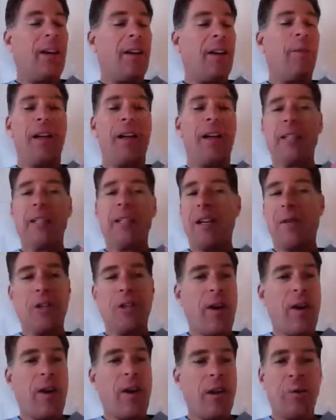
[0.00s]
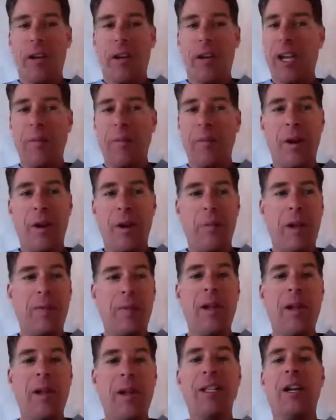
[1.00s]
Rick has never scratched me or kicked me or bit
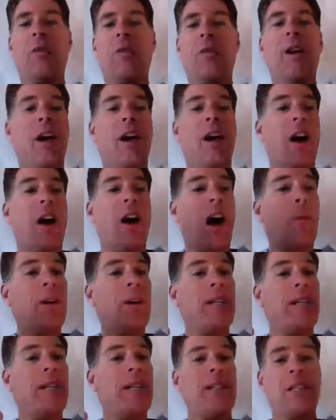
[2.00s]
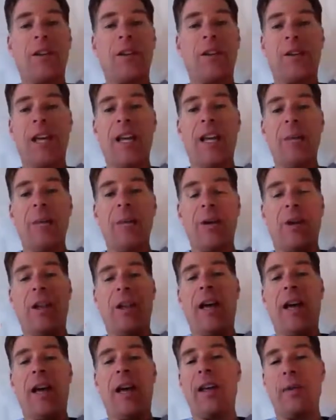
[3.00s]
me, so I'll release this
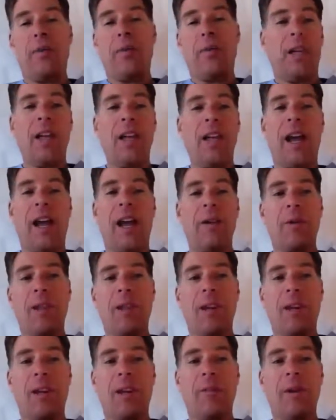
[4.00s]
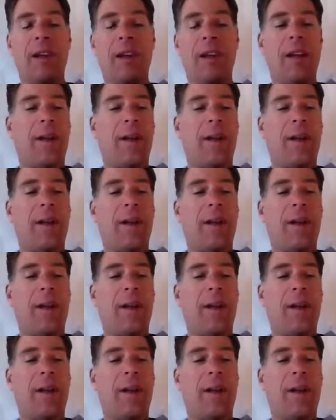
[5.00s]
neurochemical and then affiliate with him.